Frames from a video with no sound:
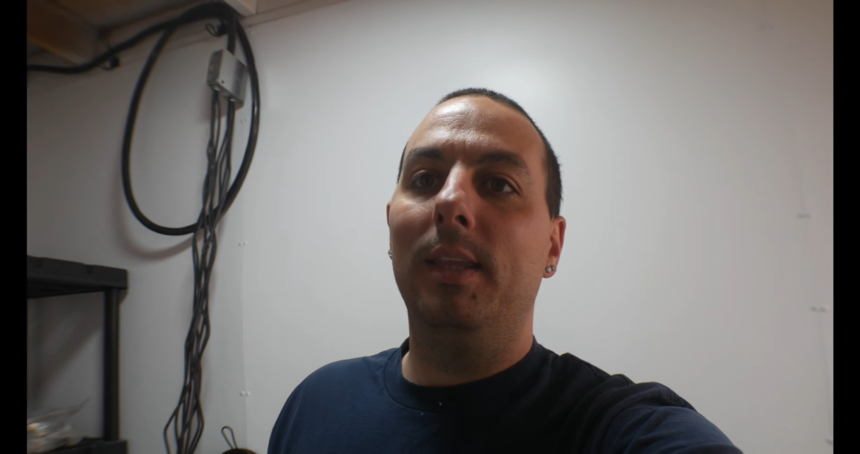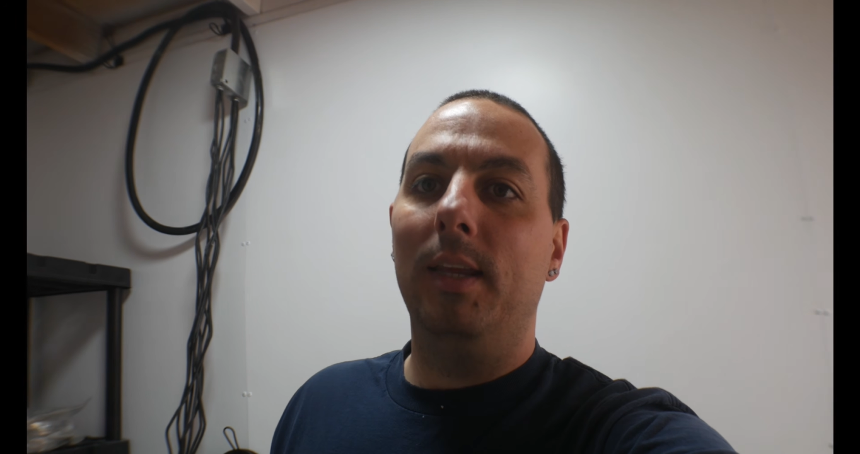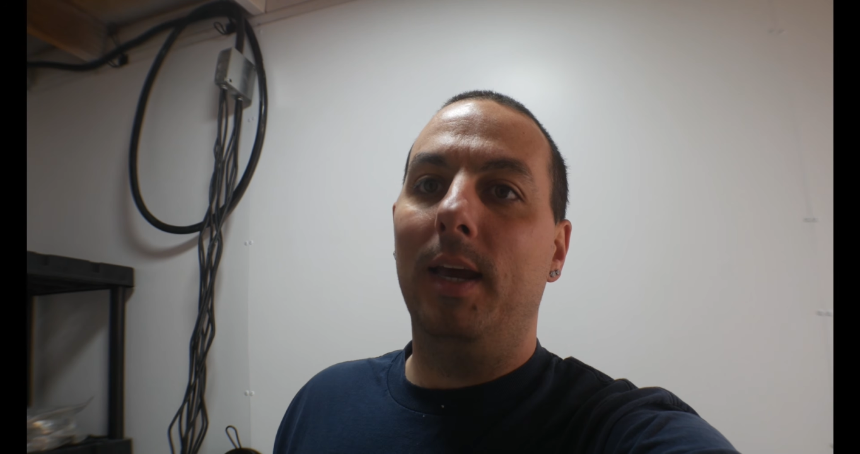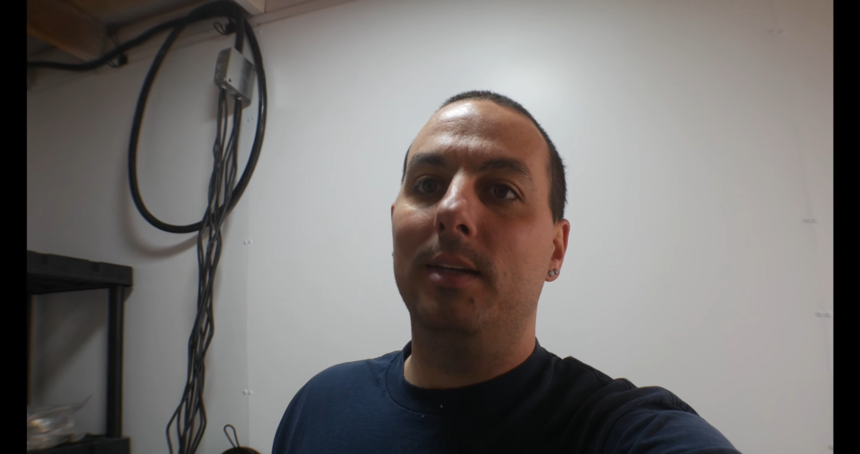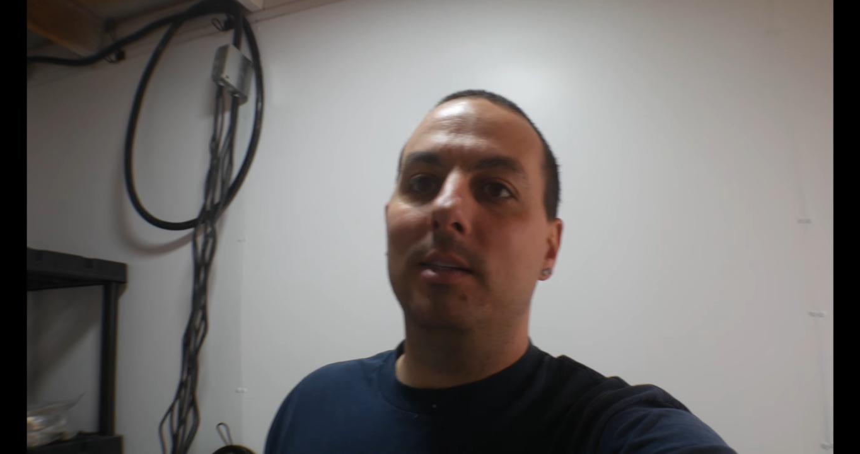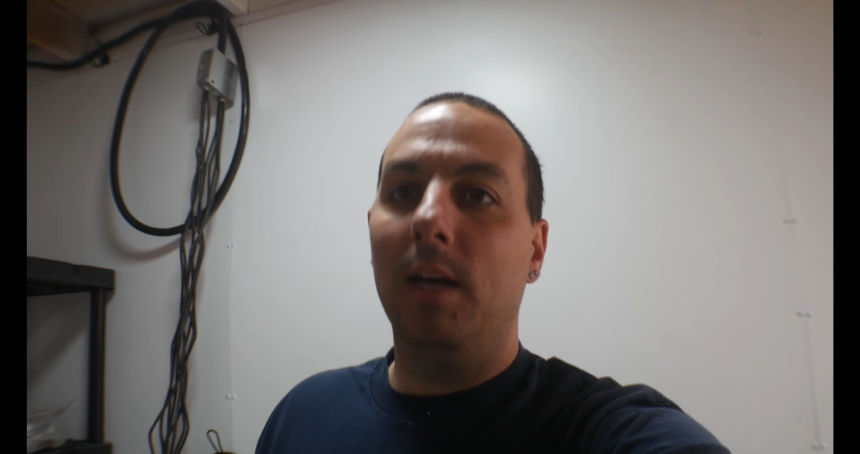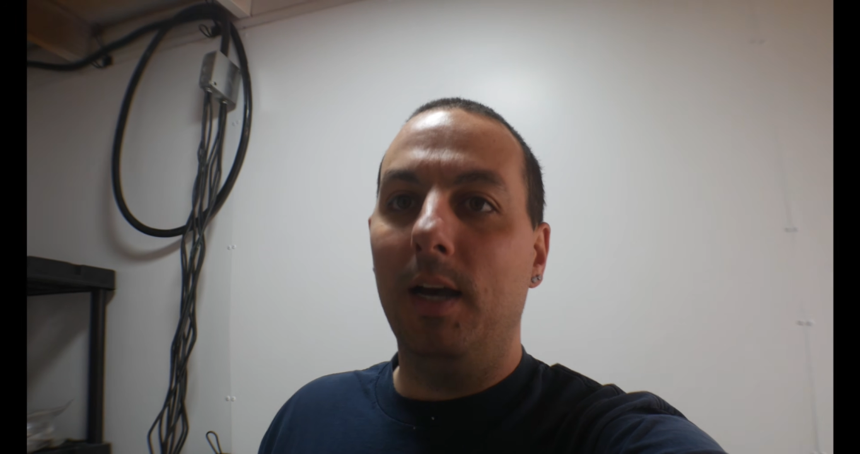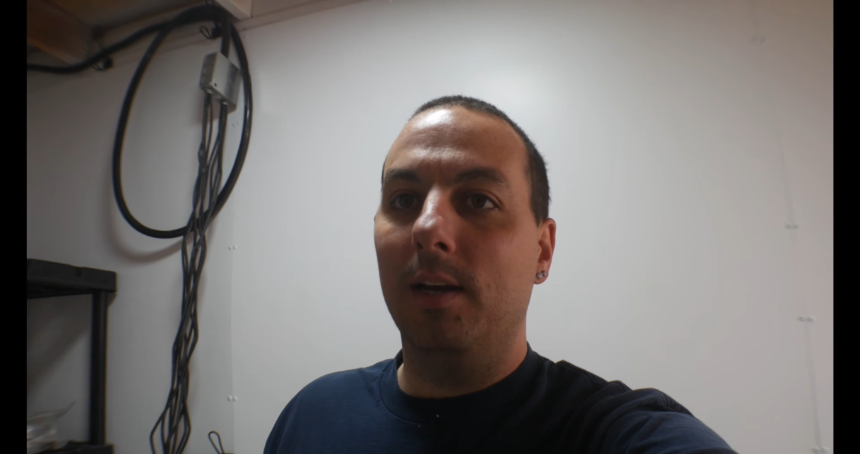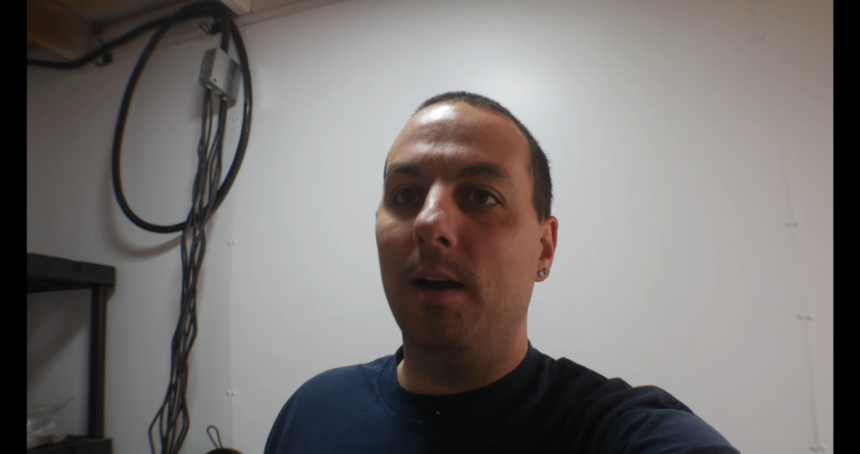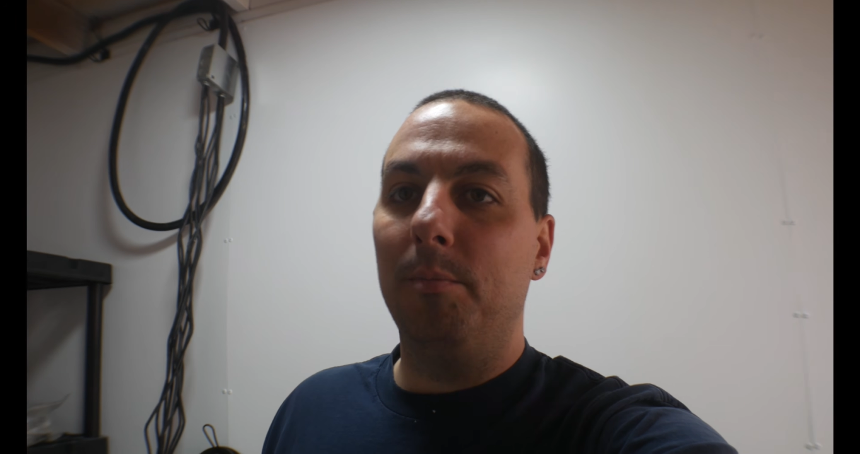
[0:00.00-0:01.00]
in the next
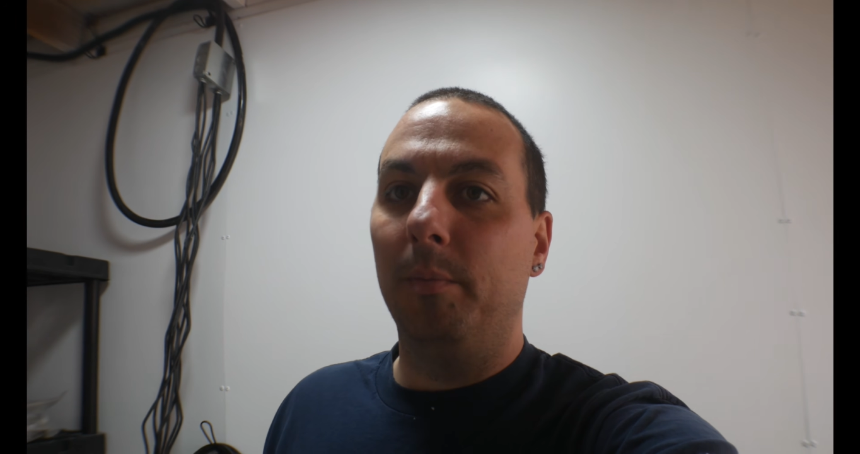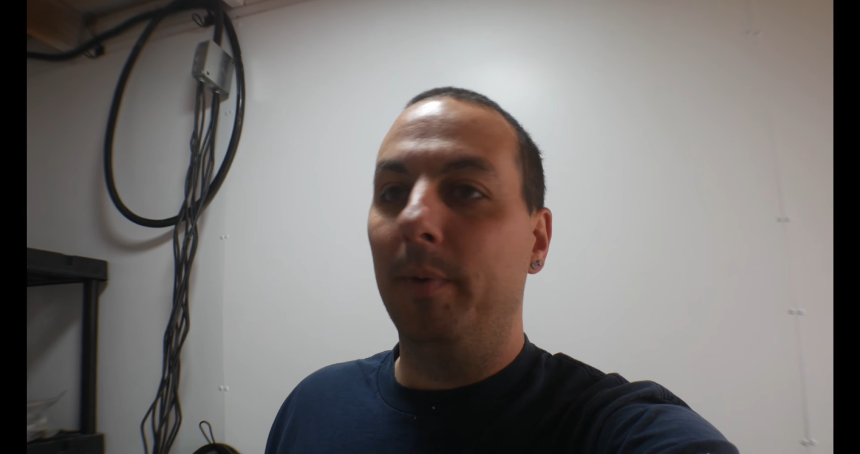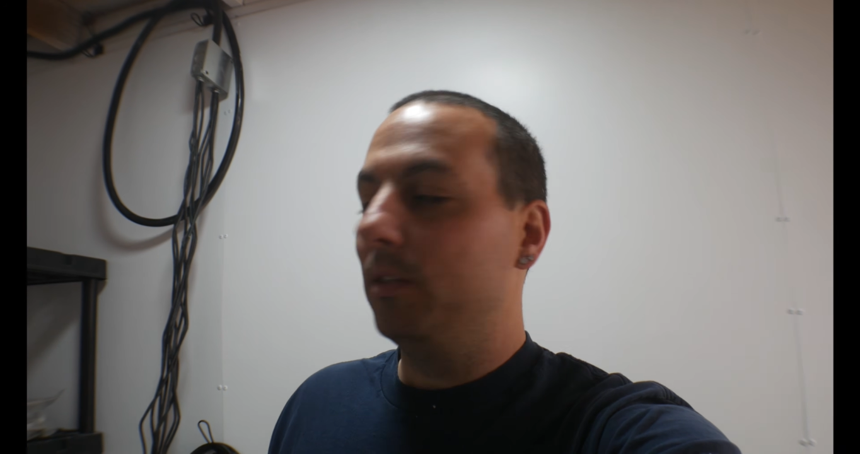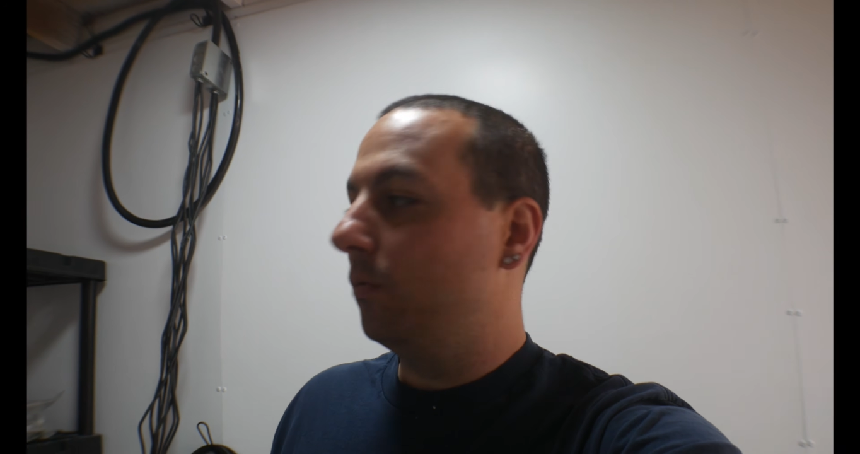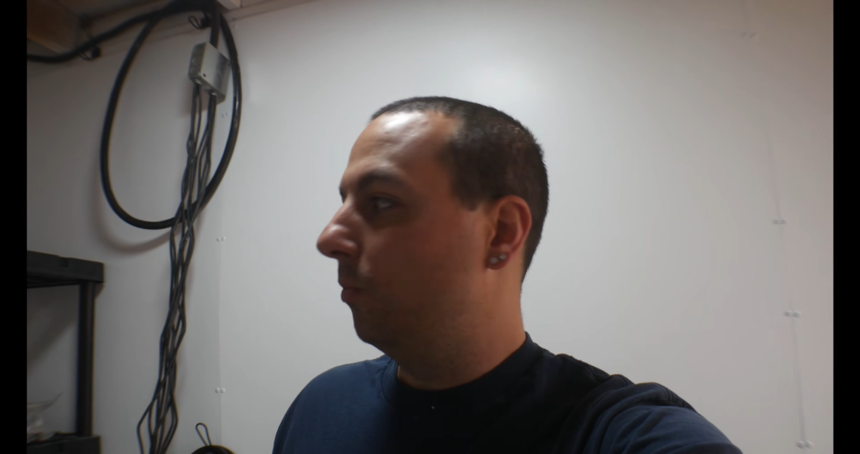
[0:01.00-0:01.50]
couple months,